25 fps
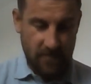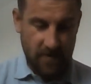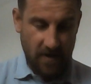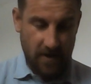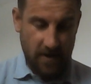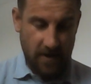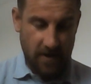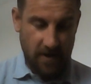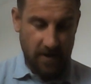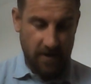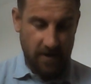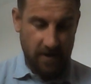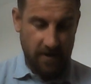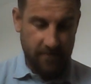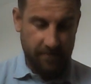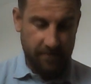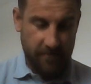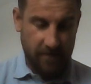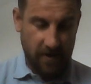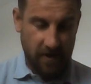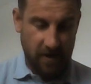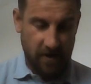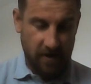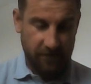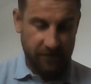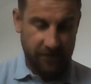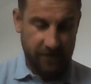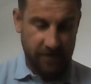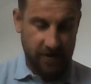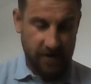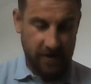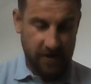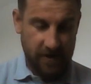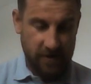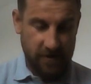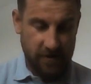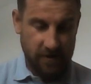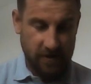after
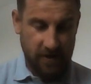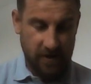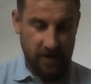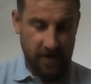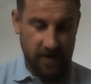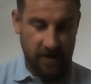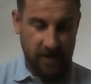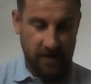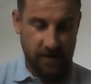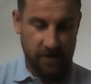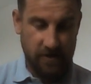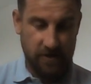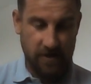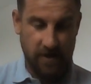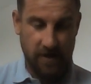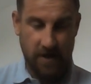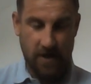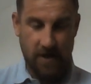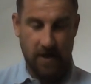this is